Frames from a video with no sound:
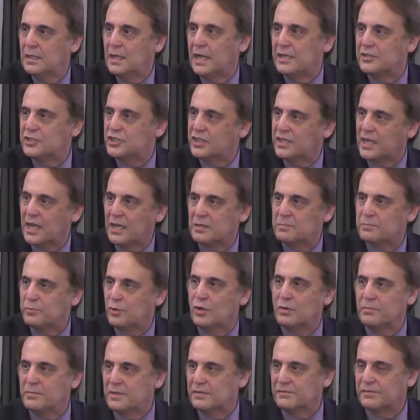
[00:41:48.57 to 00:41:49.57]
And she got a
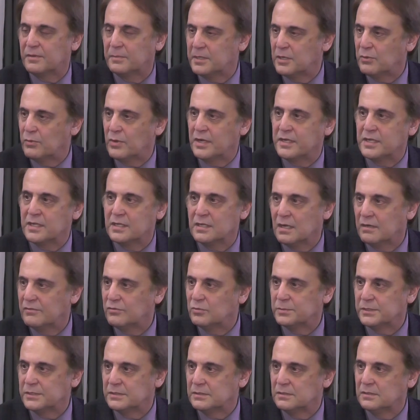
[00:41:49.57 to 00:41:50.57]
permit from the Iranian
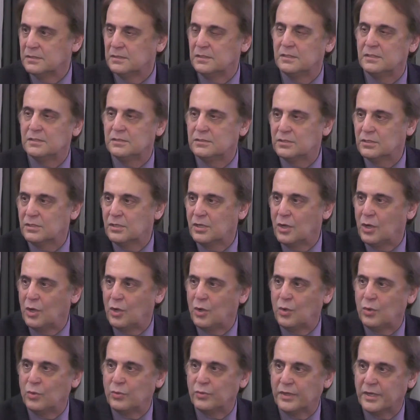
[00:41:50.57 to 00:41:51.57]
government to
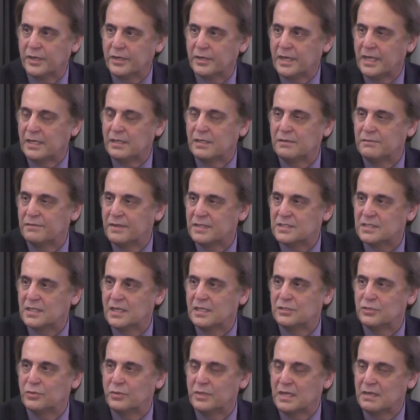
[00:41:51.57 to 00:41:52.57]
go there and
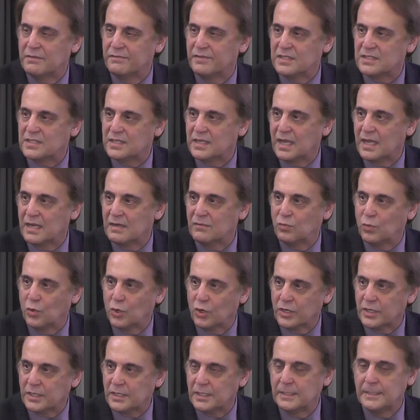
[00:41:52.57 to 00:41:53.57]
do the investigative
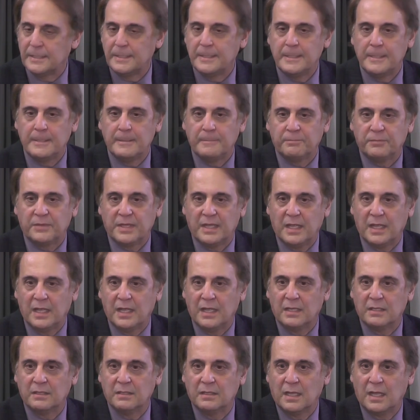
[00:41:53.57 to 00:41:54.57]
work.
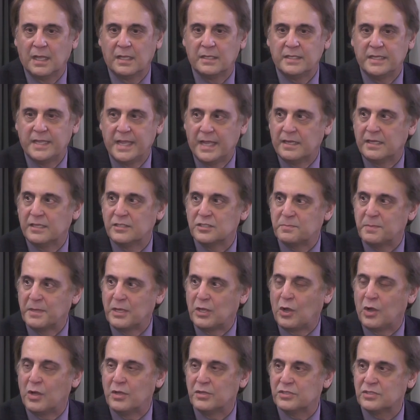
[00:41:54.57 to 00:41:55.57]
And yet it's
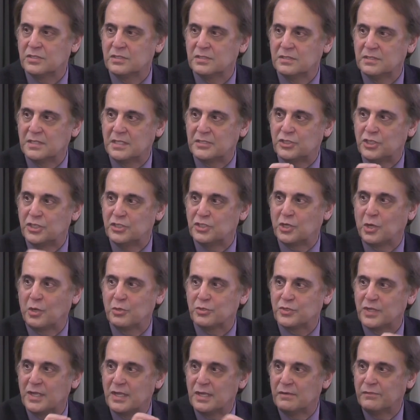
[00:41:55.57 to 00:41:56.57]
because that she chose
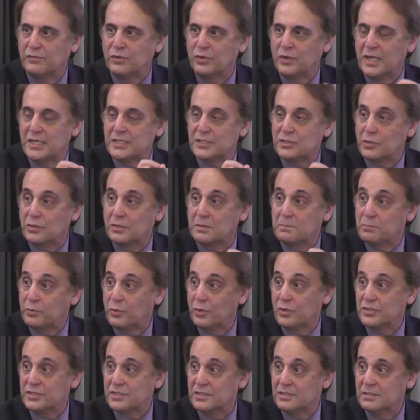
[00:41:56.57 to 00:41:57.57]
to interview a certain
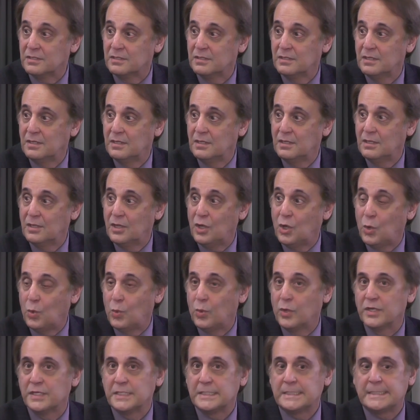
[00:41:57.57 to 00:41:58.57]
person who
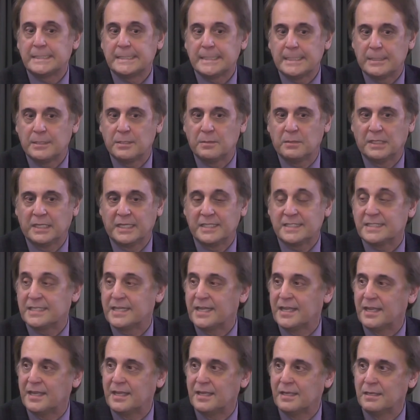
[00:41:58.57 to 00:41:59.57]
was, let's
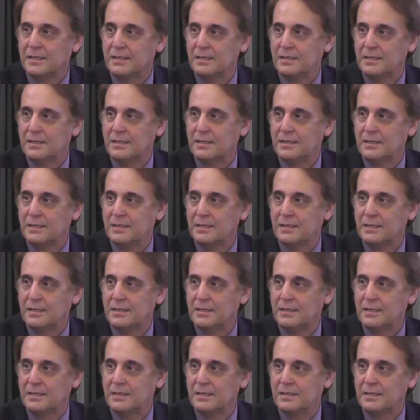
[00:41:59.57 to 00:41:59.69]
say,